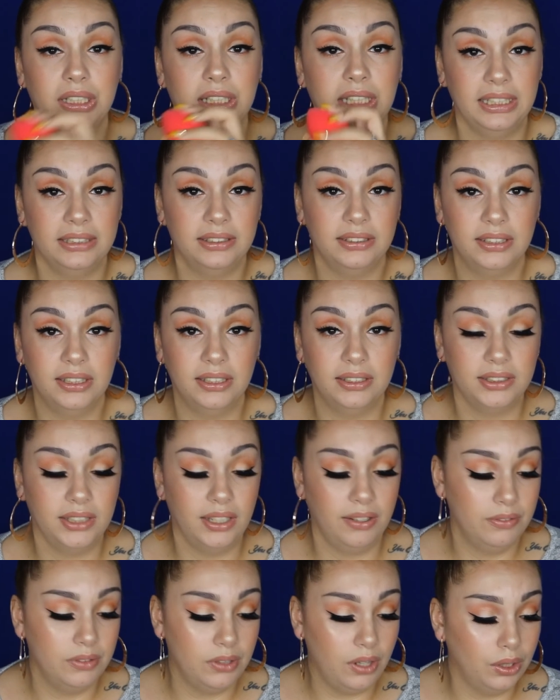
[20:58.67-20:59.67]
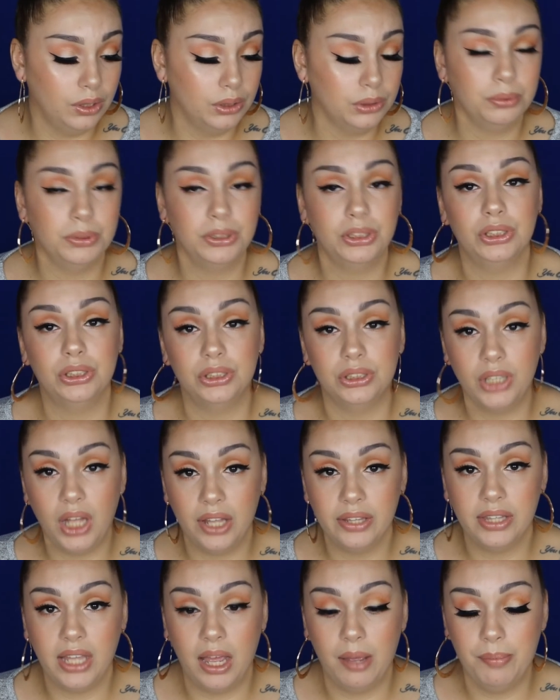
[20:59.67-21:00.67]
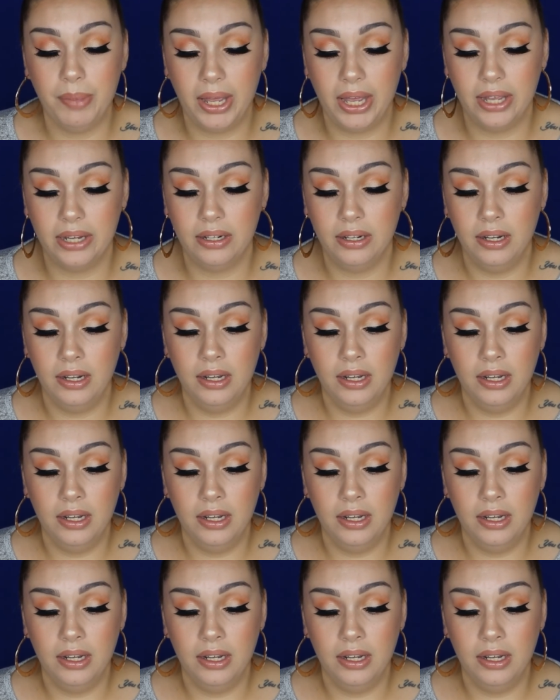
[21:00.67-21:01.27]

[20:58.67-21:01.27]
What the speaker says: like $6-7, which is not that bad.